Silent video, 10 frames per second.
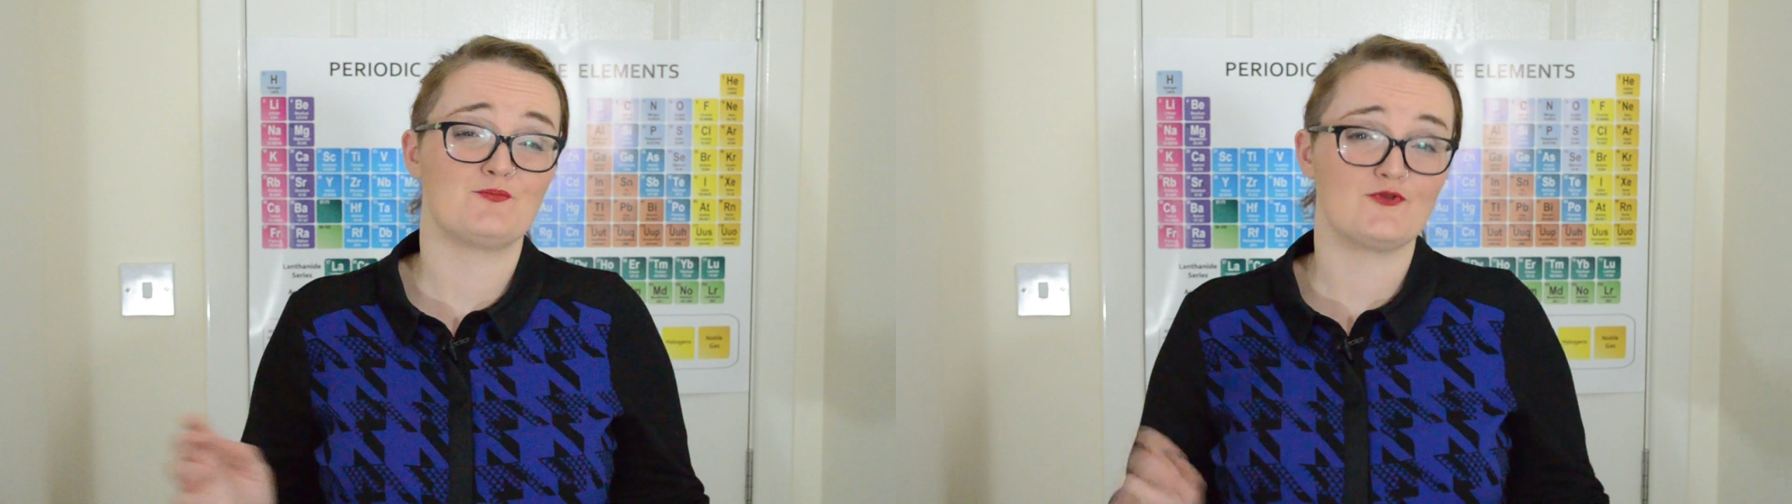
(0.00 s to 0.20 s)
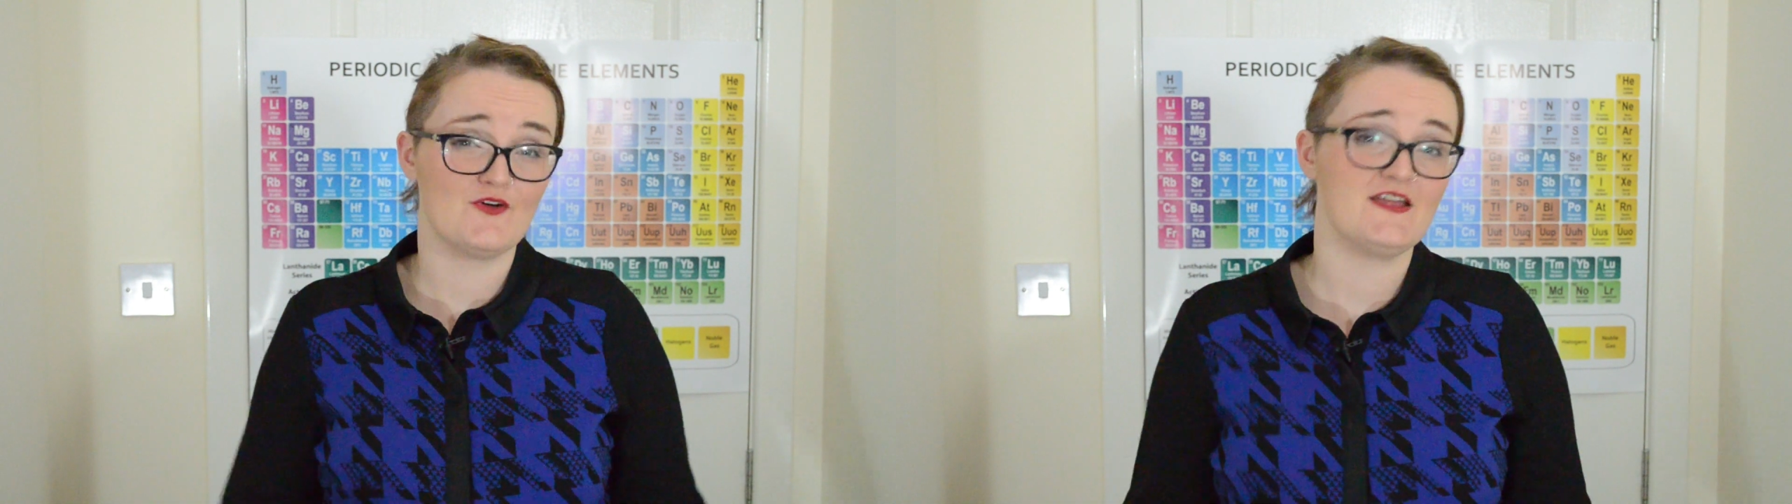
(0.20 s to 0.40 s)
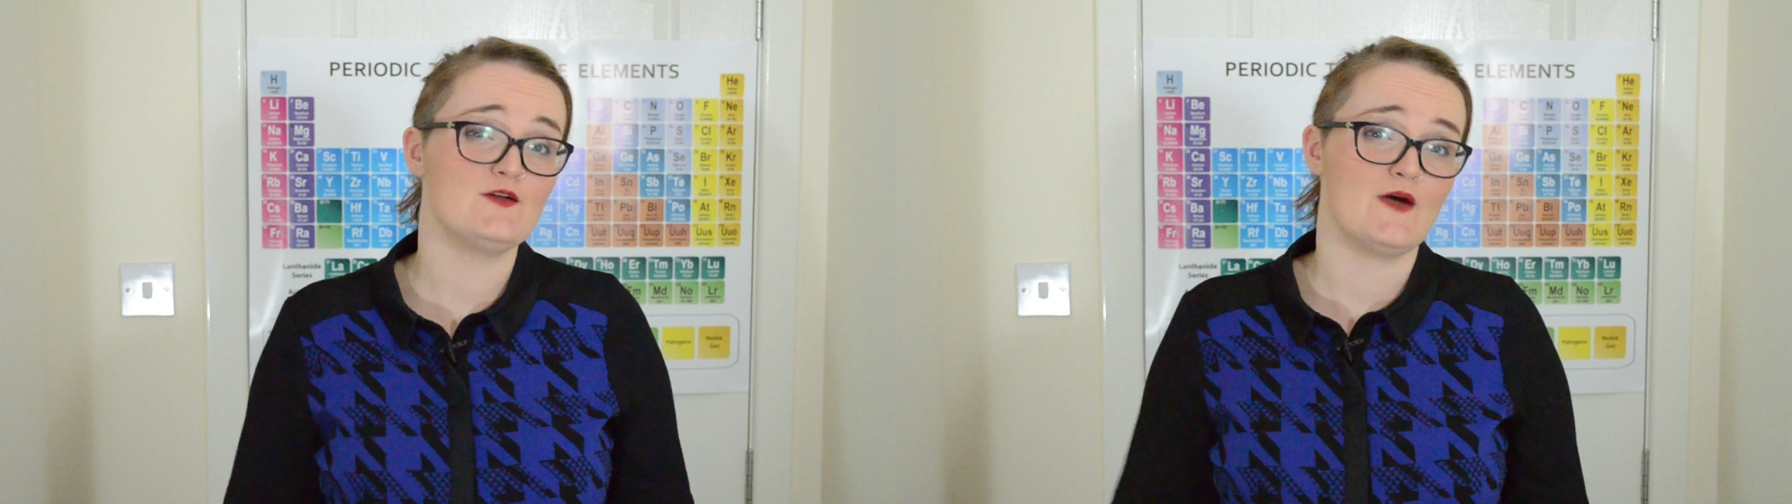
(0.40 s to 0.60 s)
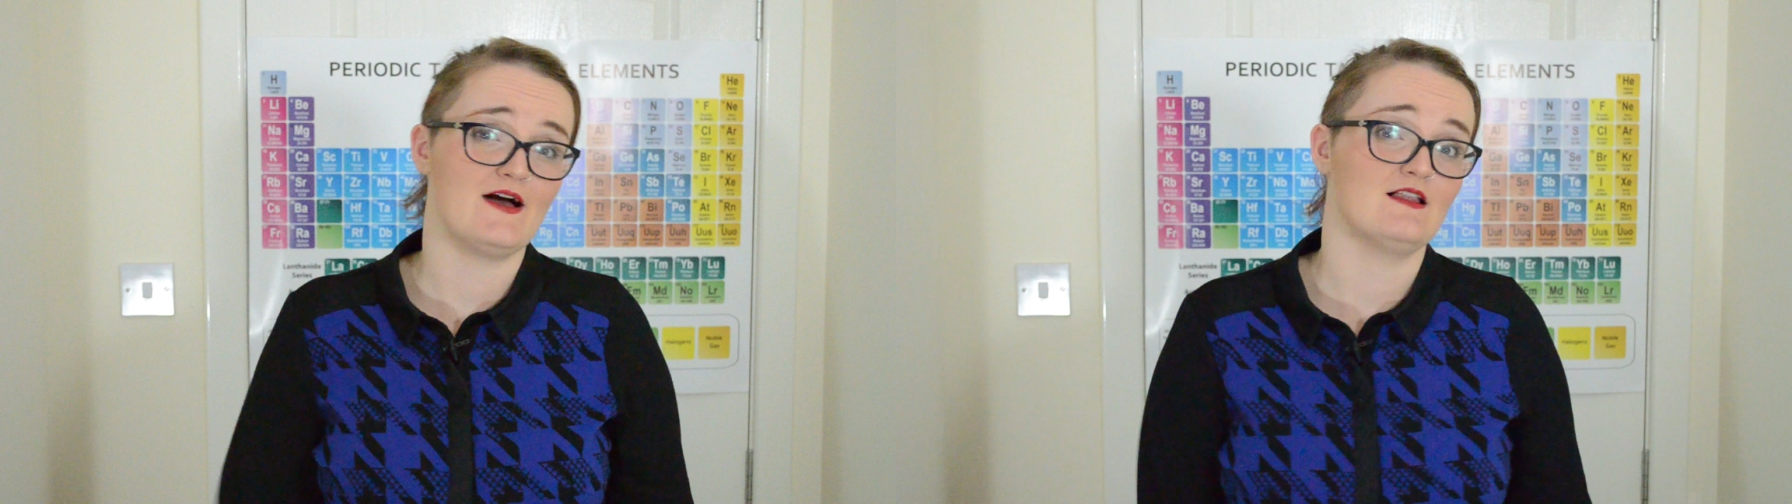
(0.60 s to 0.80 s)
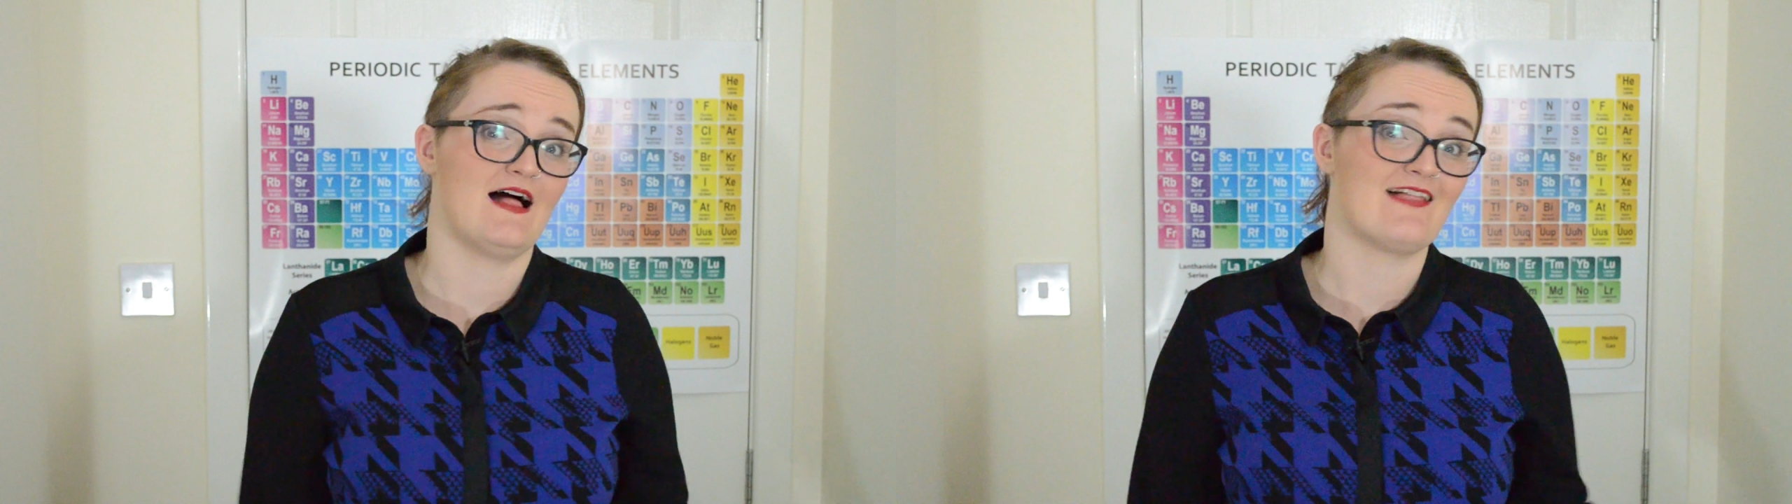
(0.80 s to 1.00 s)
pretty
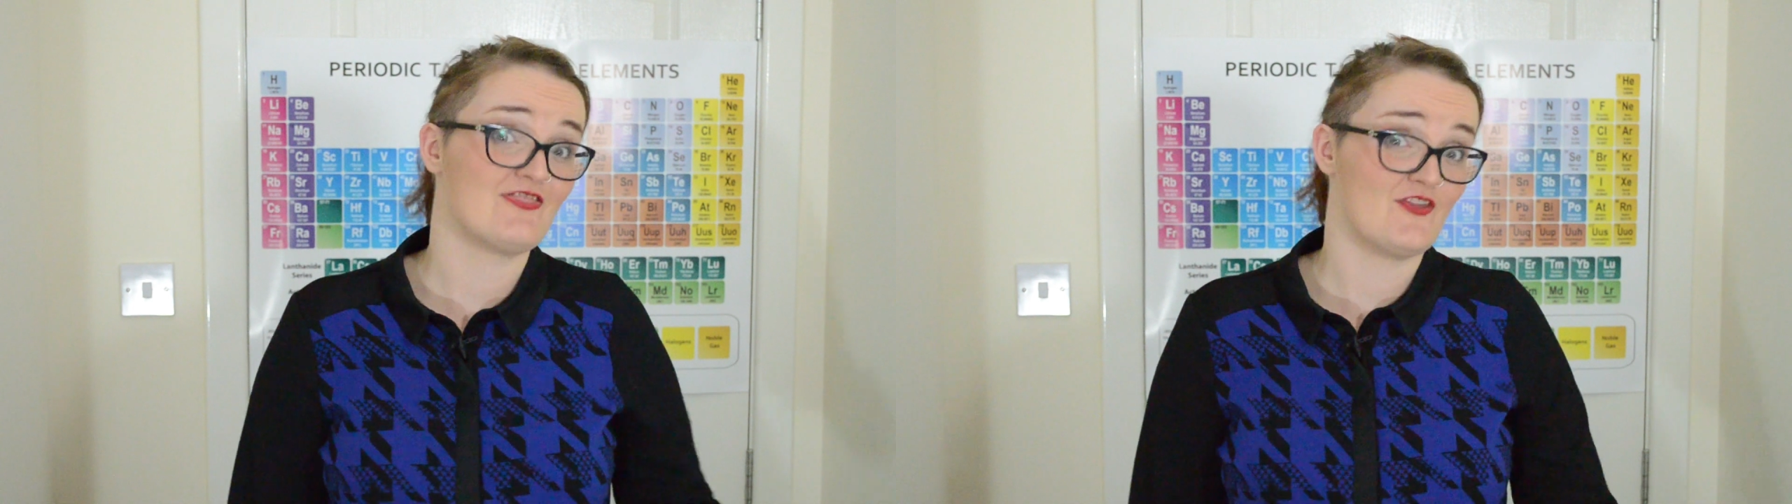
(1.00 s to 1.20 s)
well at